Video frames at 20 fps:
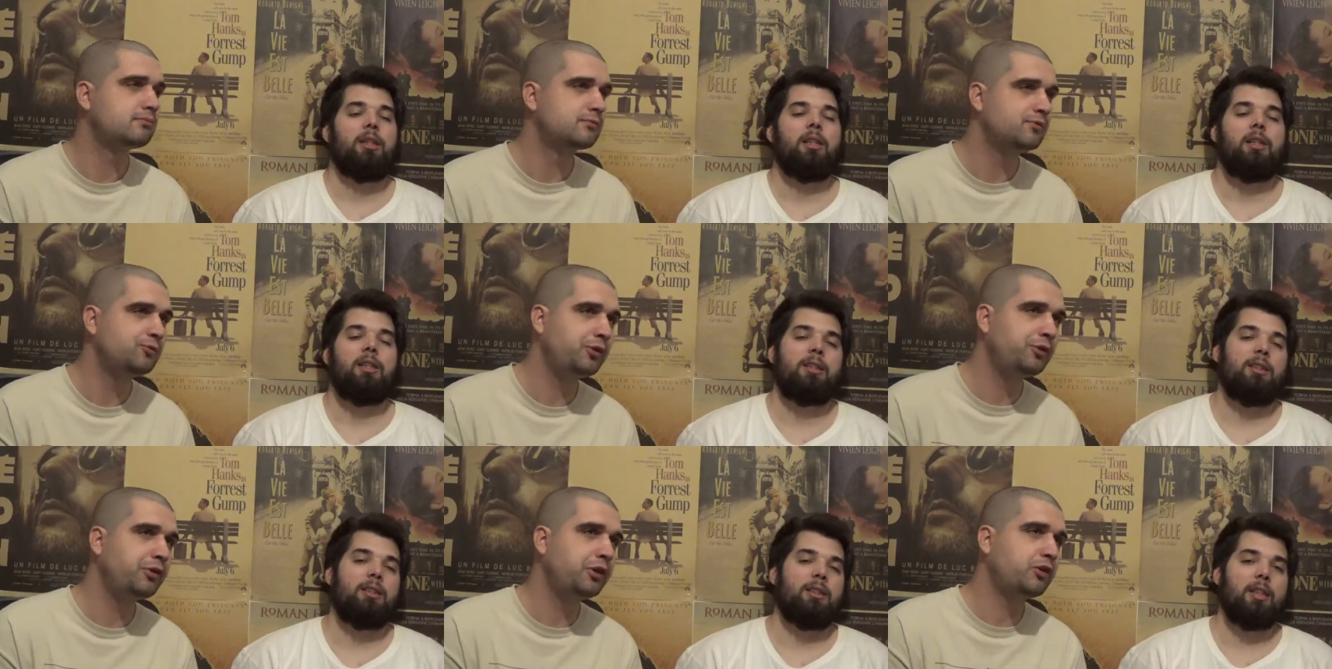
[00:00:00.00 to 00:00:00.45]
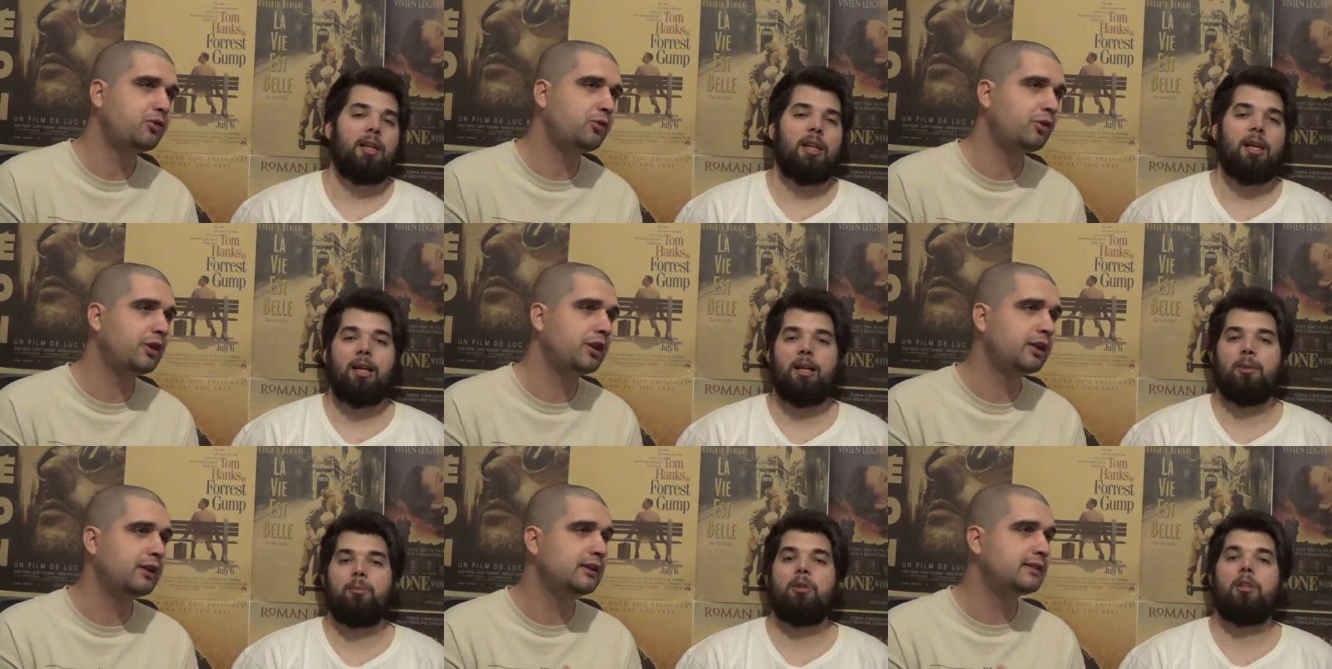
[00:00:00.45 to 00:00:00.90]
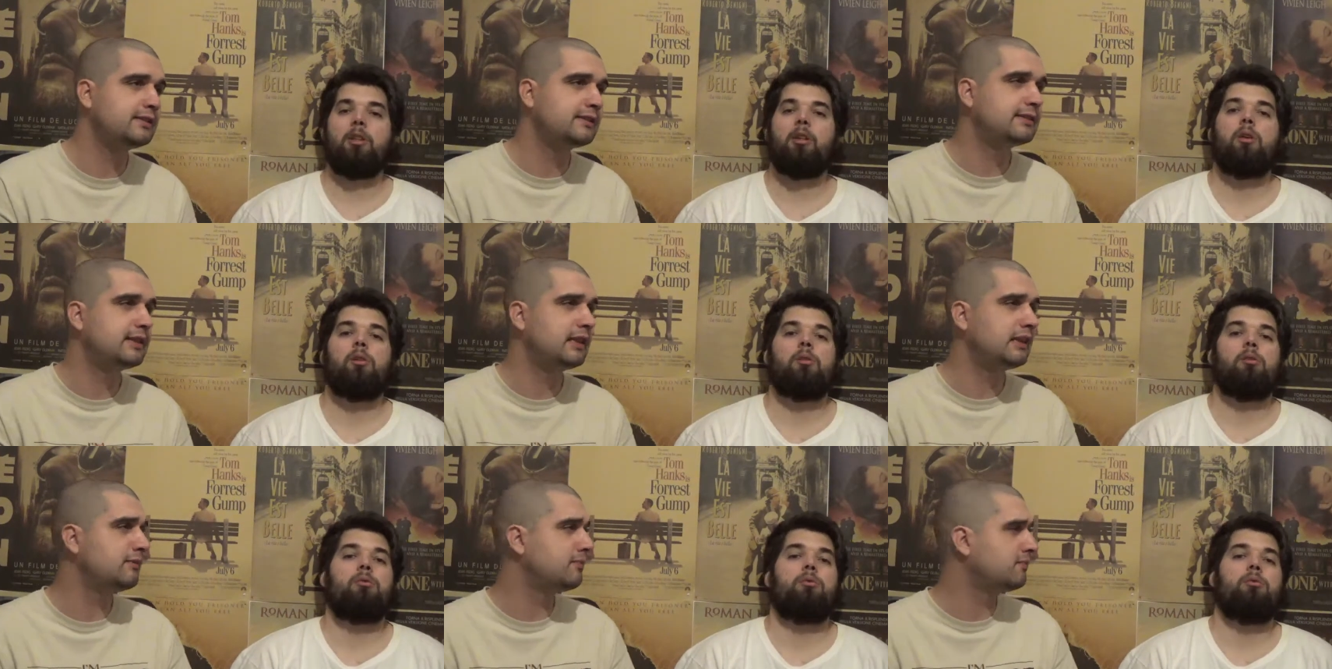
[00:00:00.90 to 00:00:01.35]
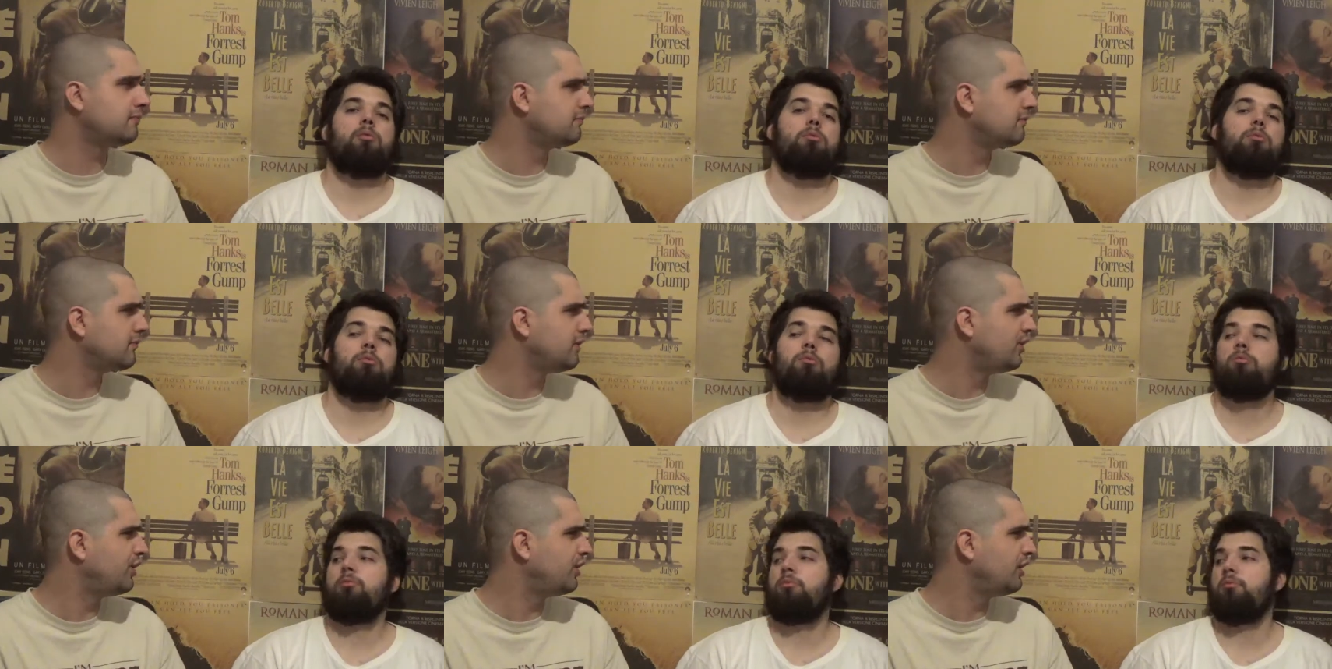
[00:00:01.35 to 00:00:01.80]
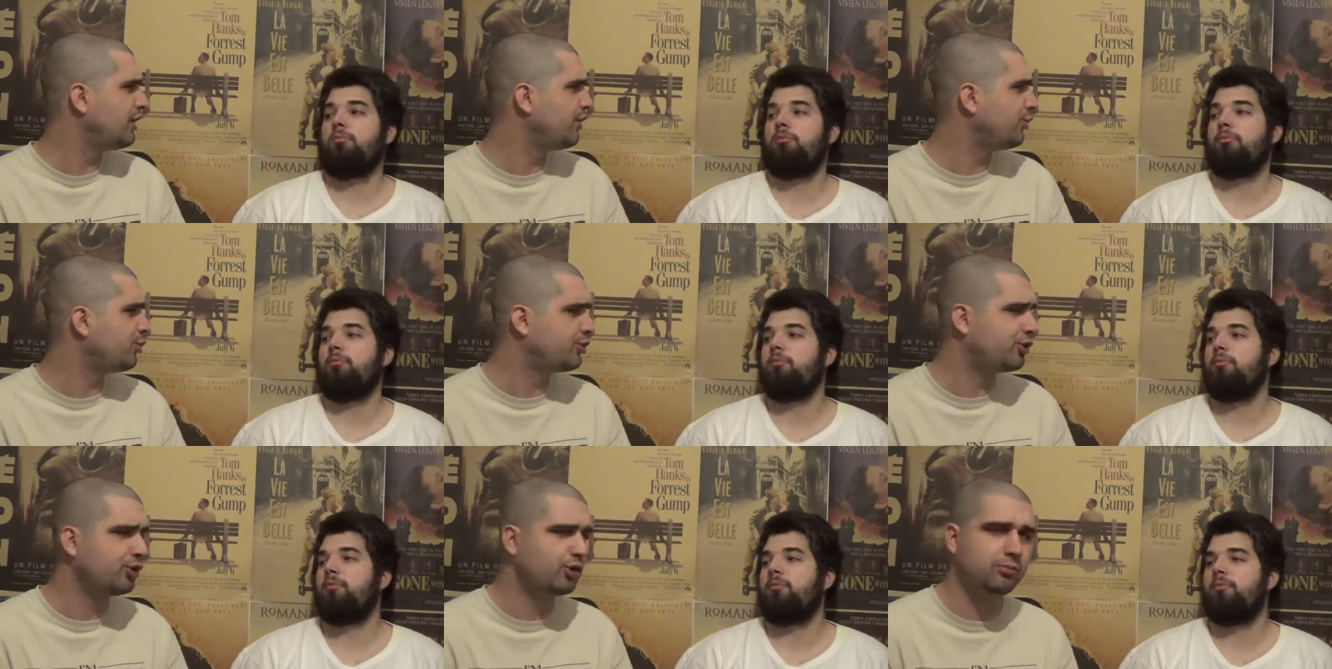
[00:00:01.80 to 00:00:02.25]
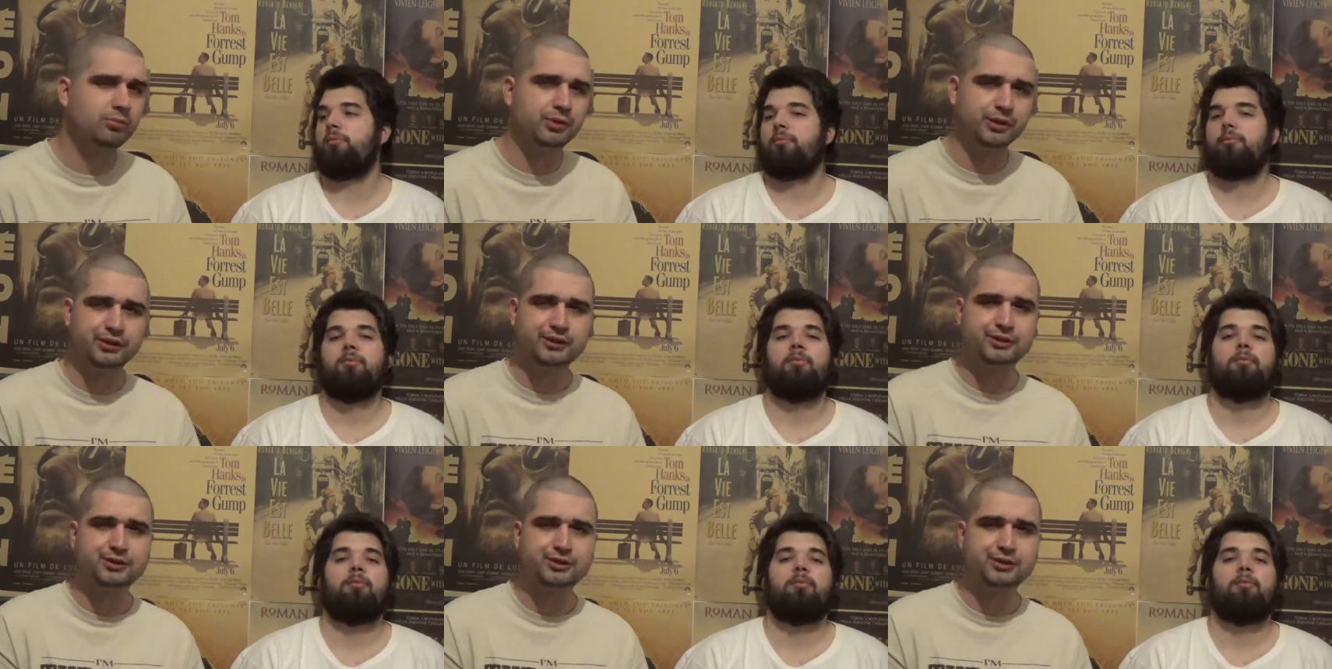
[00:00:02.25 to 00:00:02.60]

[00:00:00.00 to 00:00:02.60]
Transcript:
Speaker 1: we're recording this early October.